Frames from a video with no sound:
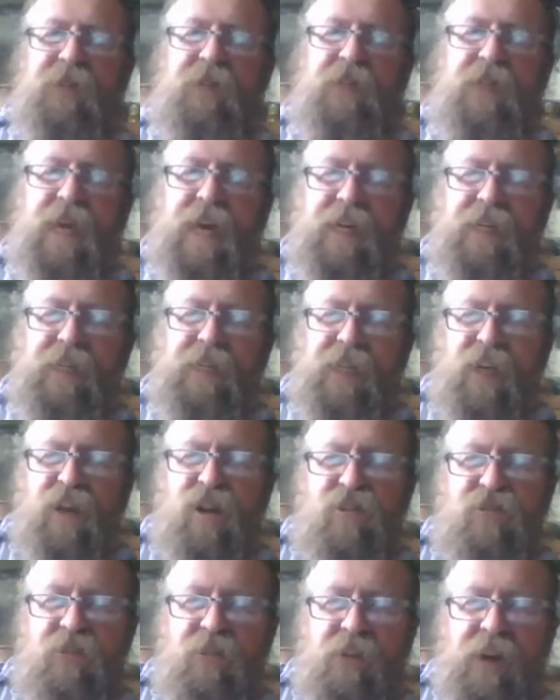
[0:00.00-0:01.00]
The
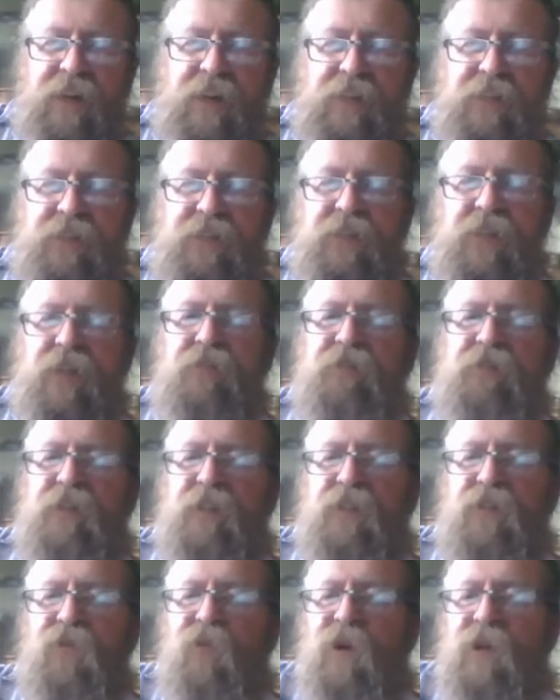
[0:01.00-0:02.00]
greatest
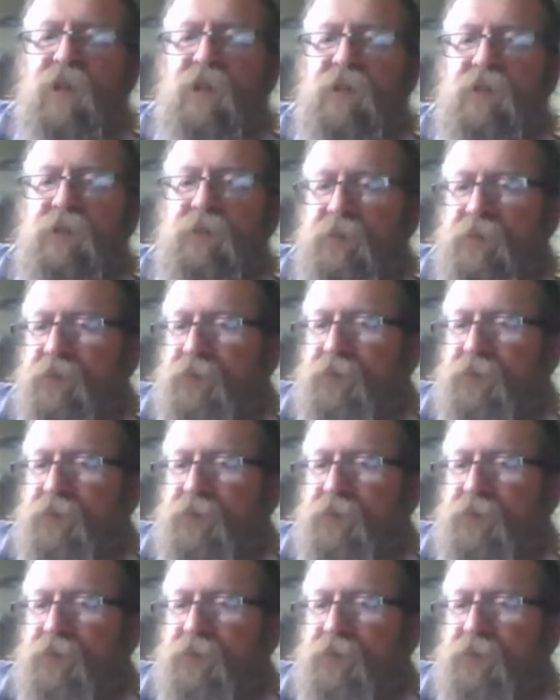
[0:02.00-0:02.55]
country in the world.